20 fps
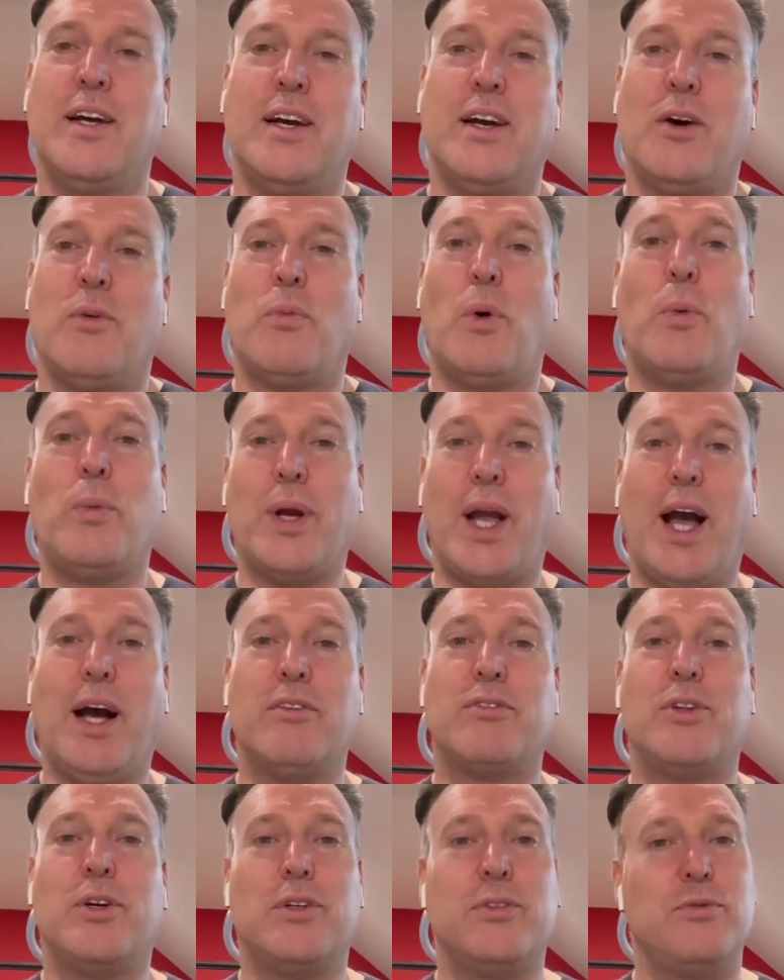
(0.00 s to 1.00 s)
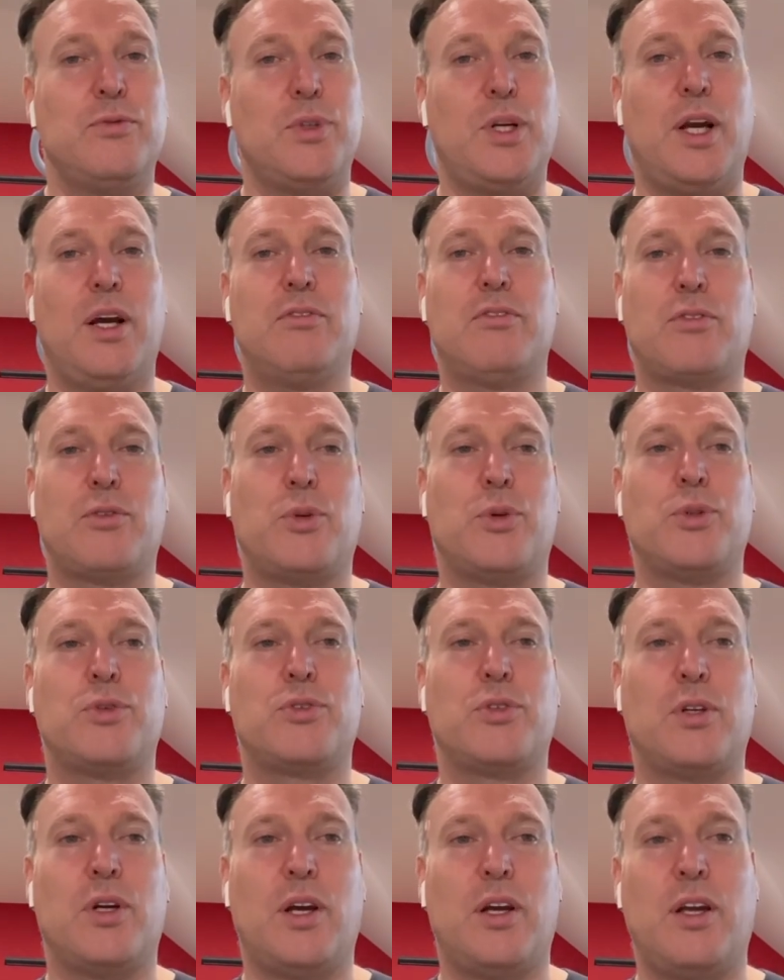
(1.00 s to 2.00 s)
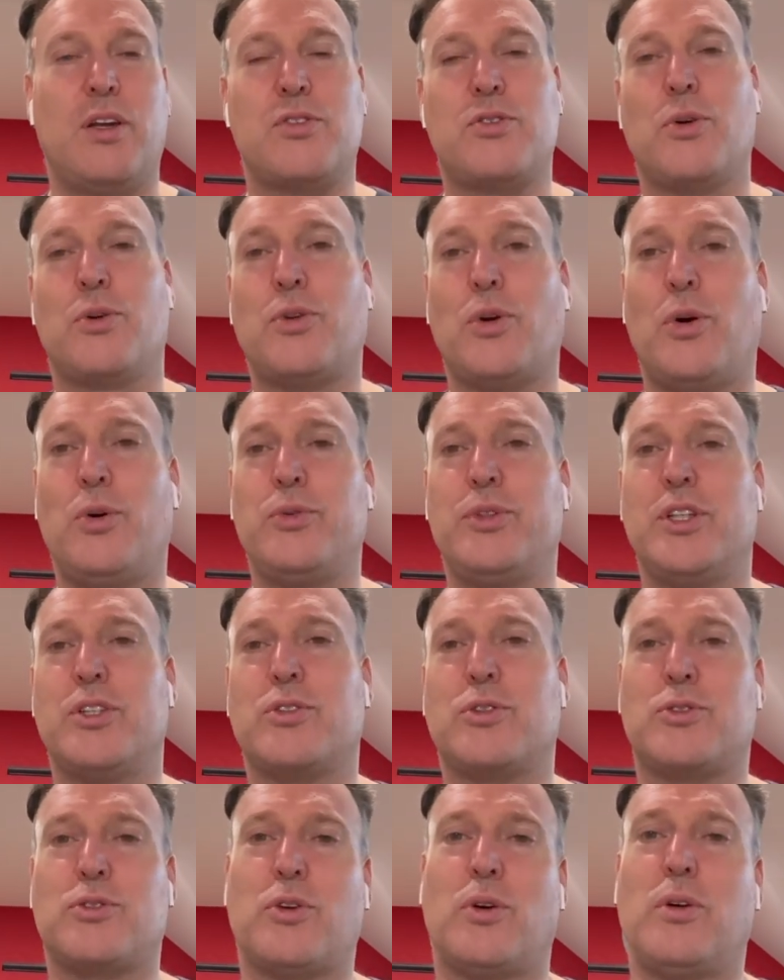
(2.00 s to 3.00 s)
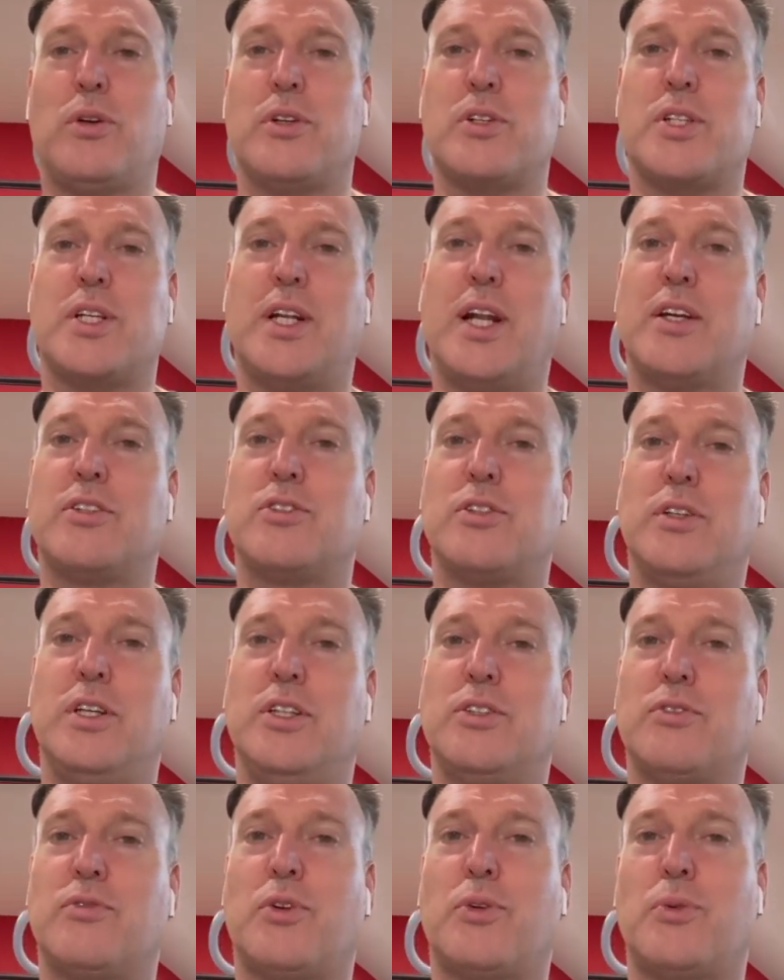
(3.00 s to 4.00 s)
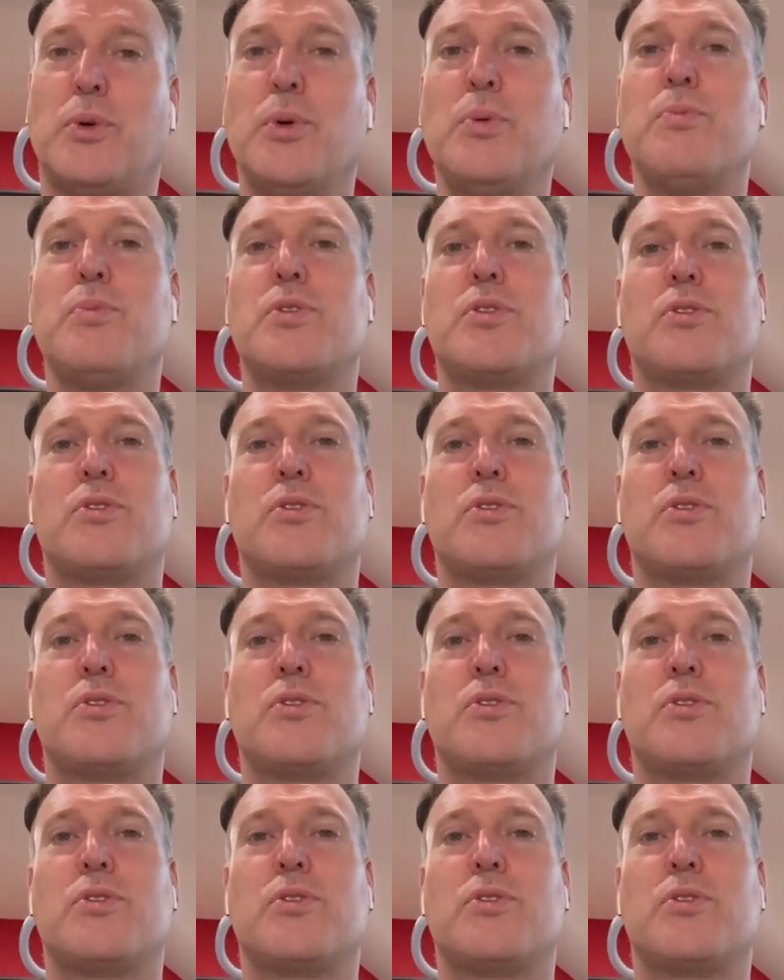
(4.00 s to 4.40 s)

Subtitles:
What we have done, we have of course installed all these controllers in each of the rooms,